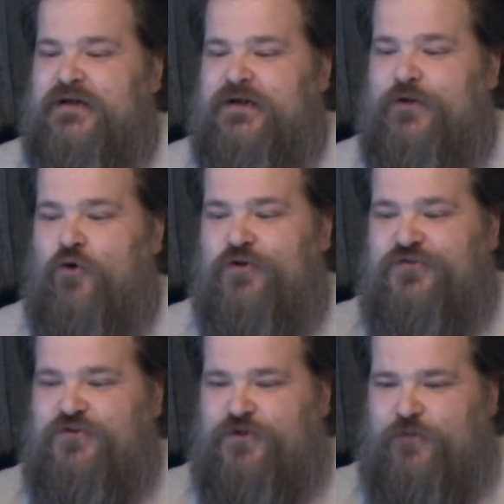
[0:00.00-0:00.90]
in order
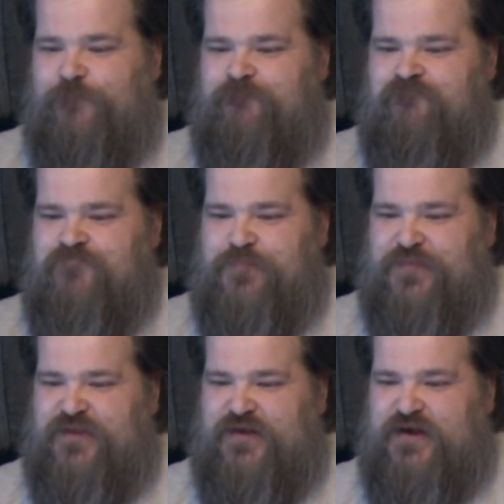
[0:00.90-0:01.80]
to, you know,
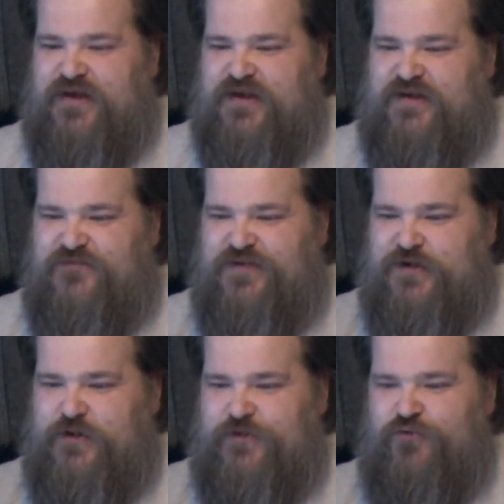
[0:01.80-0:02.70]
give the
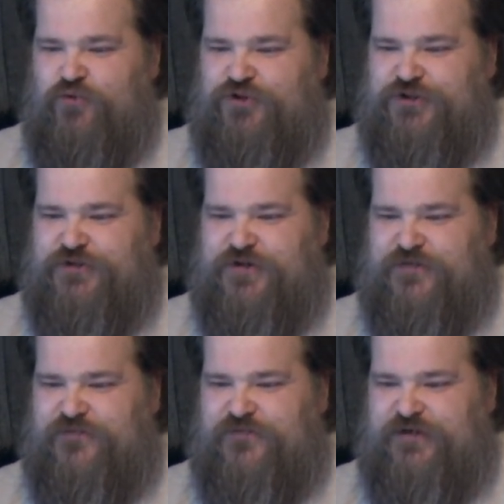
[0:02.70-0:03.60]
illusion
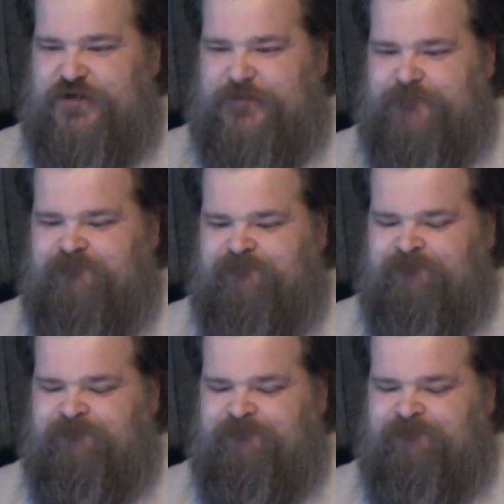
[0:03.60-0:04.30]
of um,